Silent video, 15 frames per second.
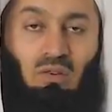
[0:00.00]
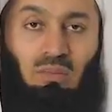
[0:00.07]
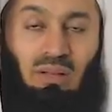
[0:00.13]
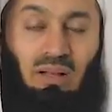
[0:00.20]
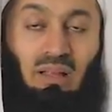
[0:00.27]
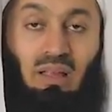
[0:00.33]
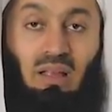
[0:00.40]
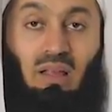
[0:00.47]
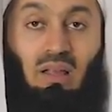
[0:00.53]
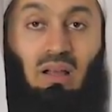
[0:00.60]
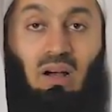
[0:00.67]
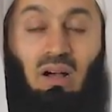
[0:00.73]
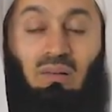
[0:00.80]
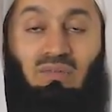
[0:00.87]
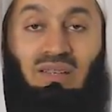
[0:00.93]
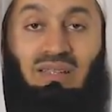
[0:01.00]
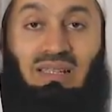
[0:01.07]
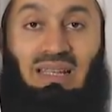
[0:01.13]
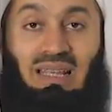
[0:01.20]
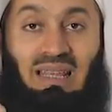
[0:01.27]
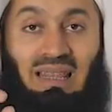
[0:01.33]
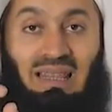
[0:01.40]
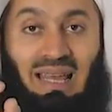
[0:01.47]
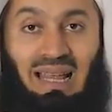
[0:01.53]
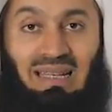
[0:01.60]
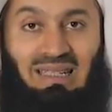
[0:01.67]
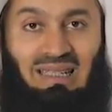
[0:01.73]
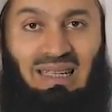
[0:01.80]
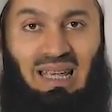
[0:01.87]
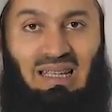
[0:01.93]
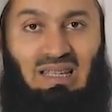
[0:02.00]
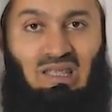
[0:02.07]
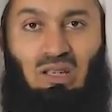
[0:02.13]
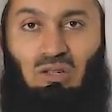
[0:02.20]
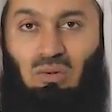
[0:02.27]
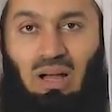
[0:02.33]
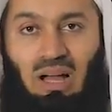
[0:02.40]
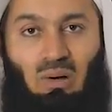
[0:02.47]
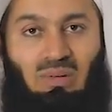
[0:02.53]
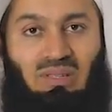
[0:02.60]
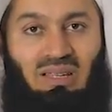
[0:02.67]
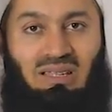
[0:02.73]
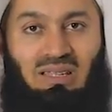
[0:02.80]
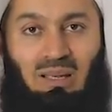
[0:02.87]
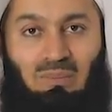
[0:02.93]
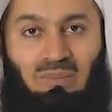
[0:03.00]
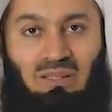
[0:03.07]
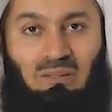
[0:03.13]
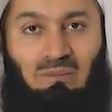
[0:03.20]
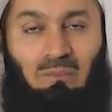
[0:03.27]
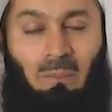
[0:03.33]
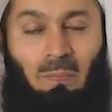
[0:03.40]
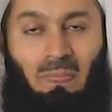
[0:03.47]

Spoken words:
anhuma. Obviously, in that case, the dua was accepted.